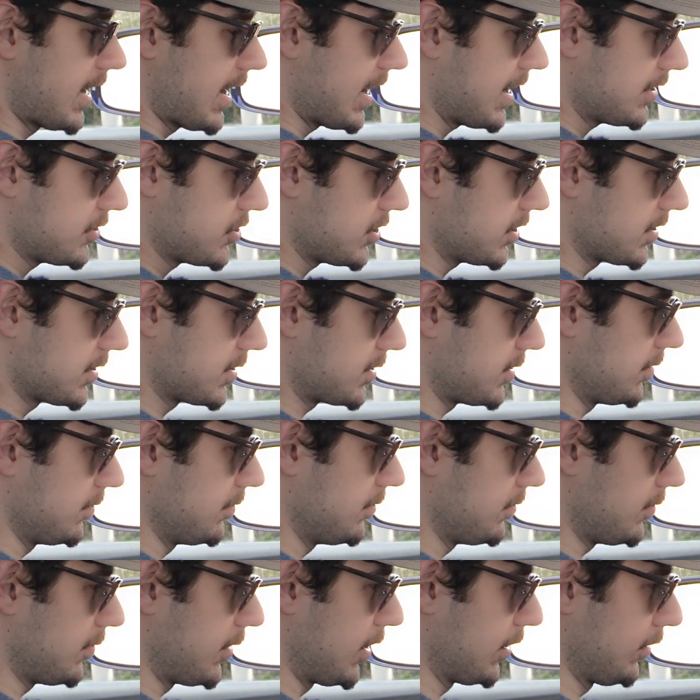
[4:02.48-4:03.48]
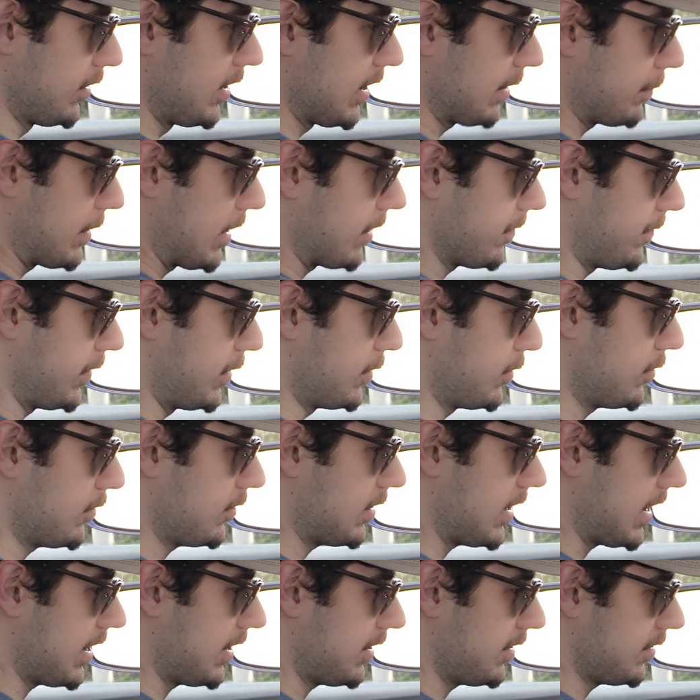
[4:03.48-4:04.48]
I just unlock my phone
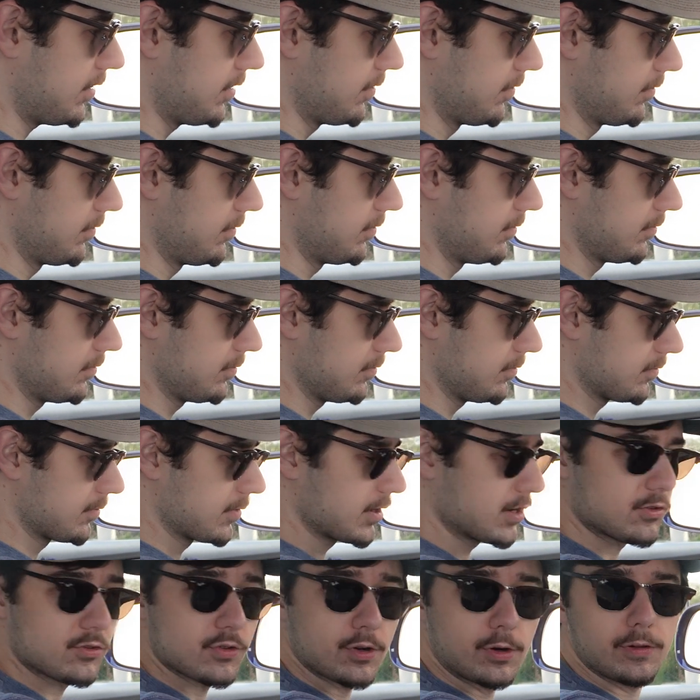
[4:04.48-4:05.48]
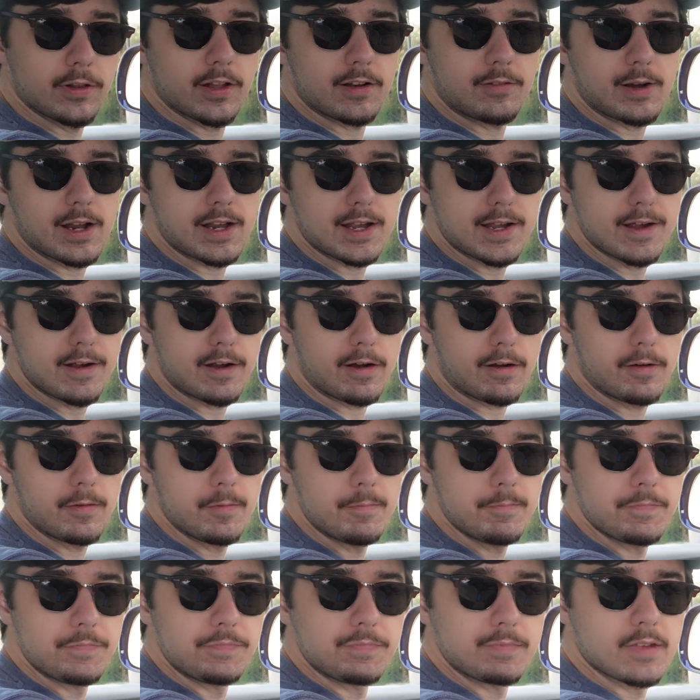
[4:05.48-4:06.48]
and control it right here,
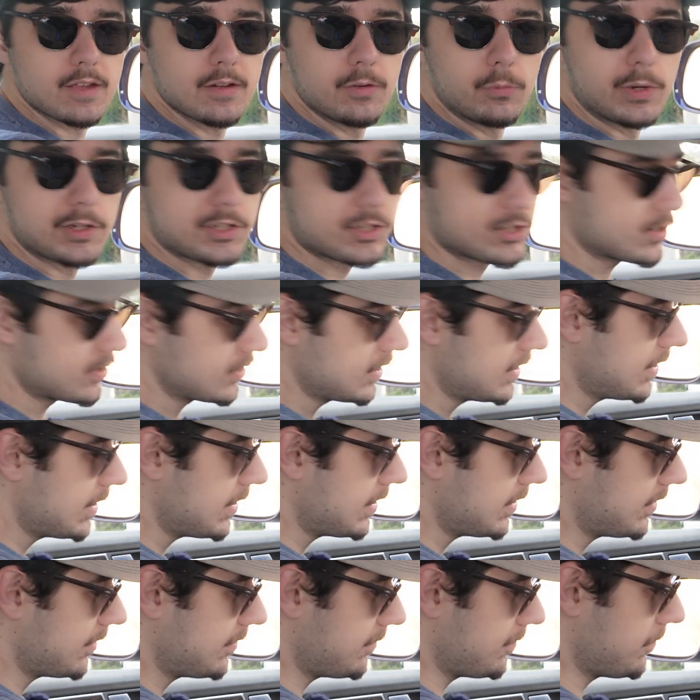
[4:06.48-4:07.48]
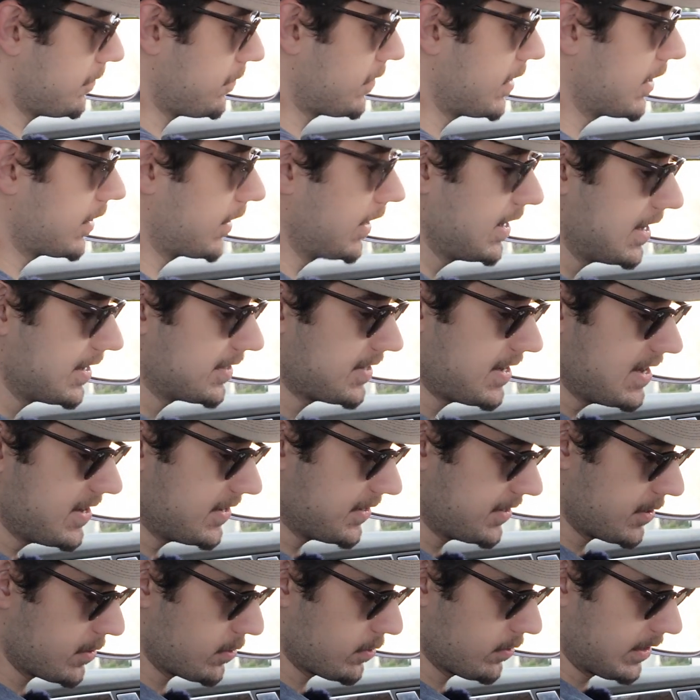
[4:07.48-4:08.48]
which frankly is
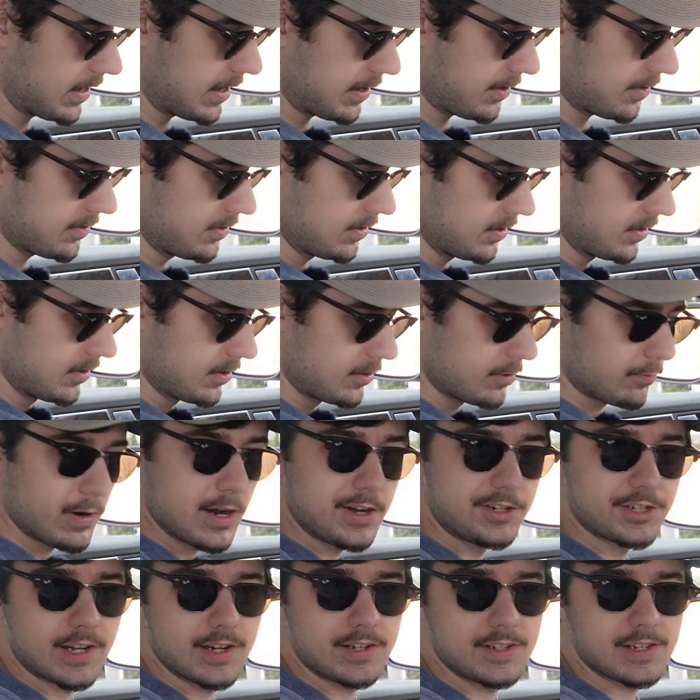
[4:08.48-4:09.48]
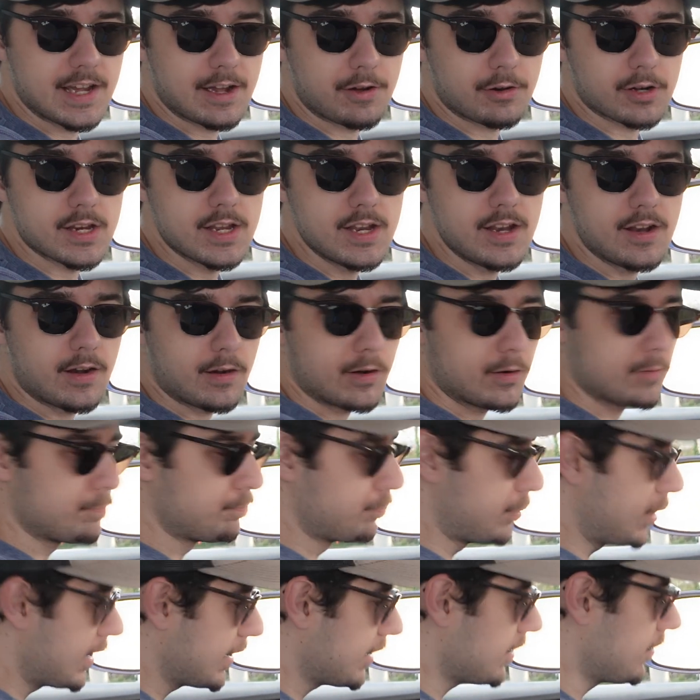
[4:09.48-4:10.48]
easier than reaching down here,
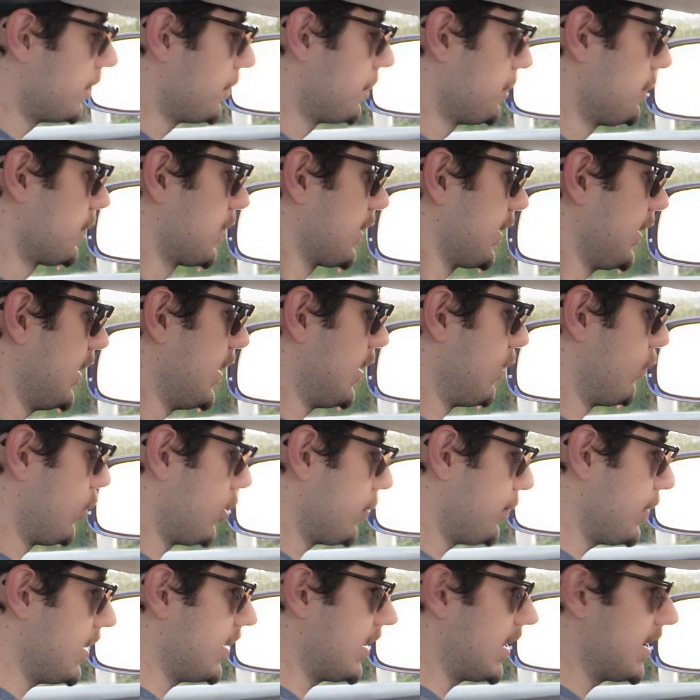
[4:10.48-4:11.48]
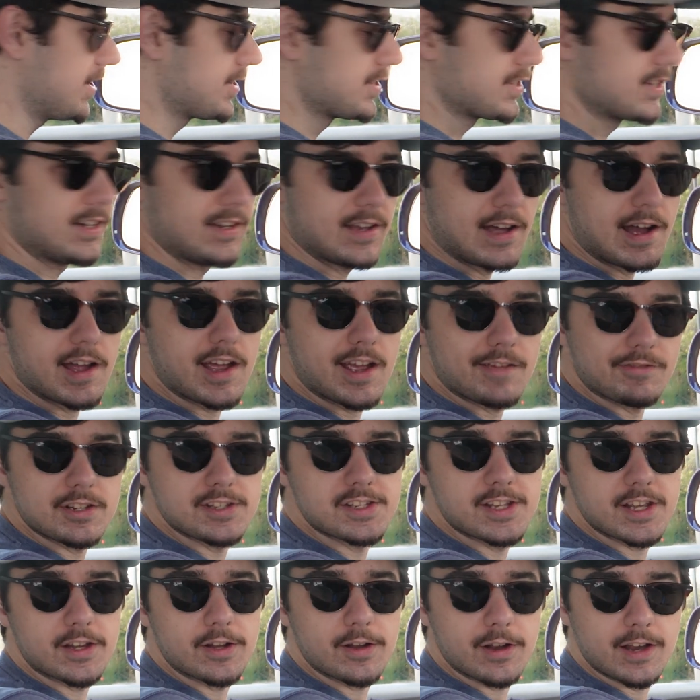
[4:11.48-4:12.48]
but it would be nice to not have to
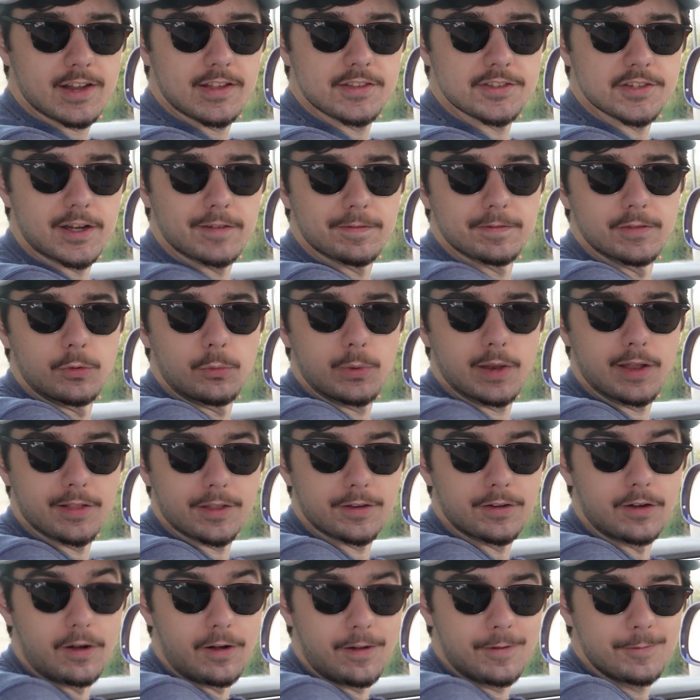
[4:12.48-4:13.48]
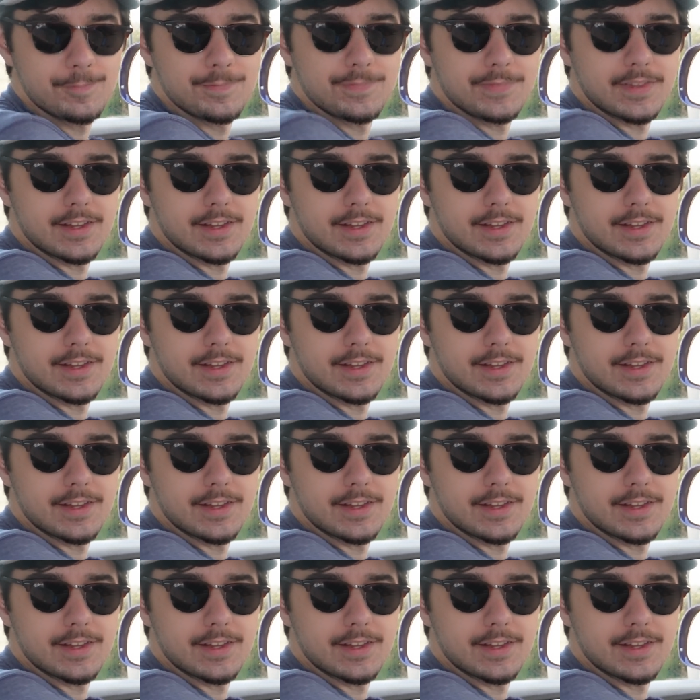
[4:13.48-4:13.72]
take your hands off the wheel at all.